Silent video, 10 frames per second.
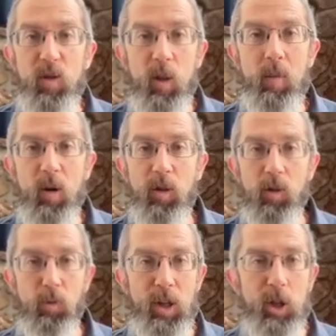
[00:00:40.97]
of the mill's
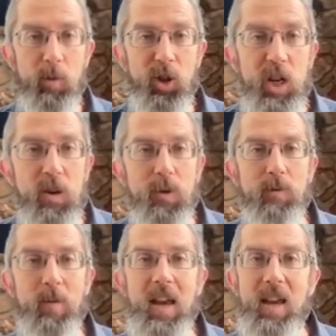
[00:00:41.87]
original machinery
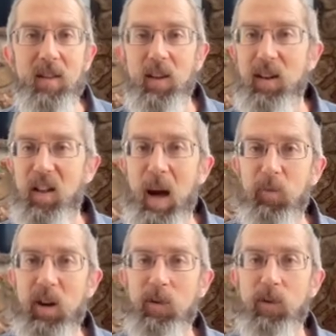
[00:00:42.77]
remains and is
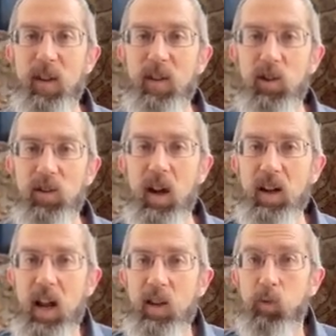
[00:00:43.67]
operated for visitors on
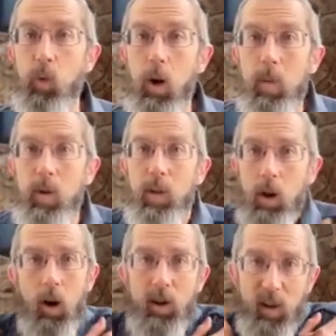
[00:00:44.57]
days warmer than
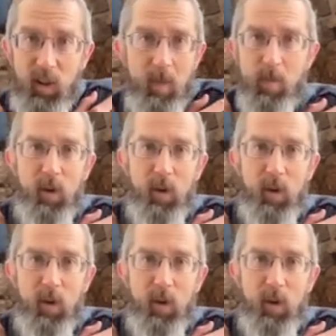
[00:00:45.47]
our December